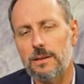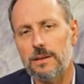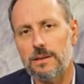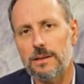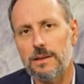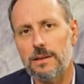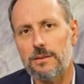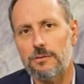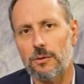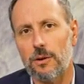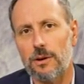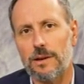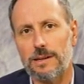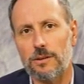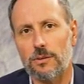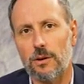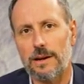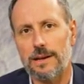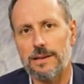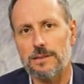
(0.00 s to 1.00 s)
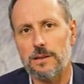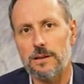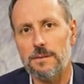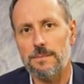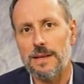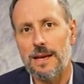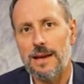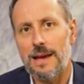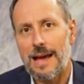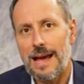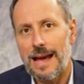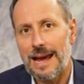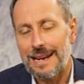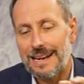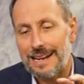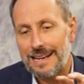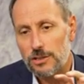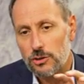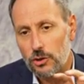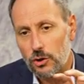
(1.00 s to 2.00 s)
needed for electrolyzer.
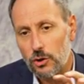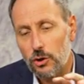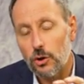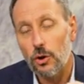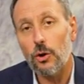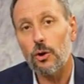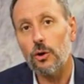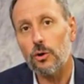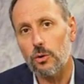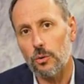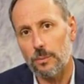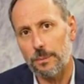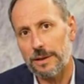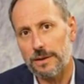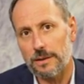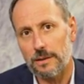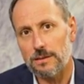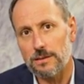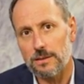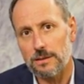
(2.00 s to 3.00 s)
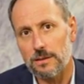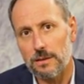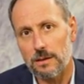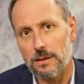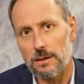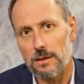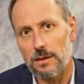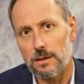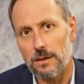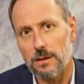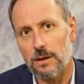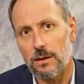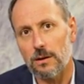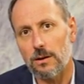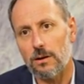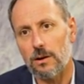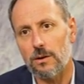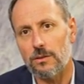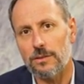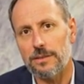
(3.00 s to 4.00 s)
And as a core competence uh,
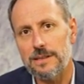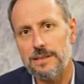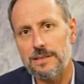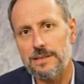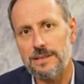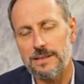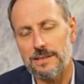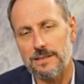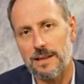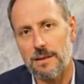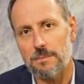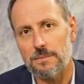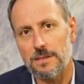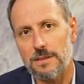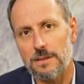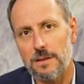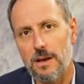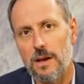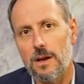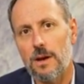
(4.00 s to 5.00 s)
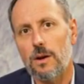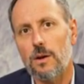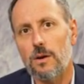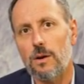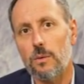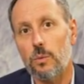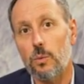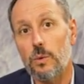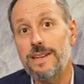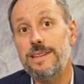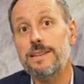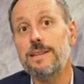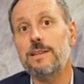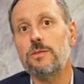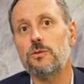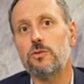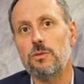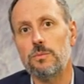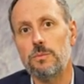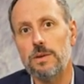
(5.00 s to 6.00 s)
on, on, these systems, uh, we
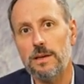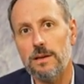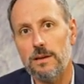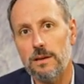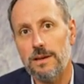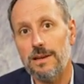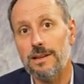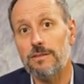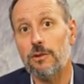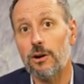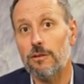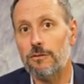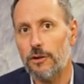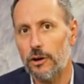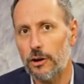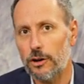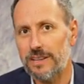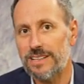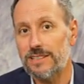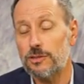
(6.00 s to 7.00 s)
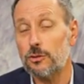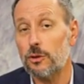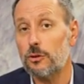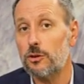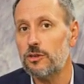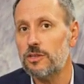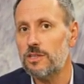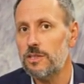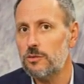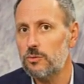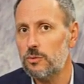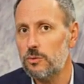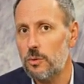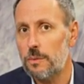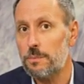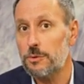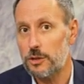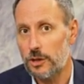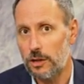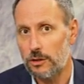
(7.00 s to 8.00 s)
need to be involved early. So the
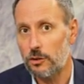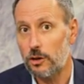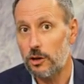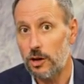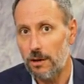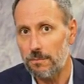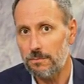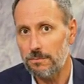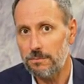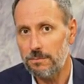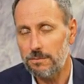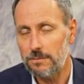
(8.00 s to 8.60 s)
disruption come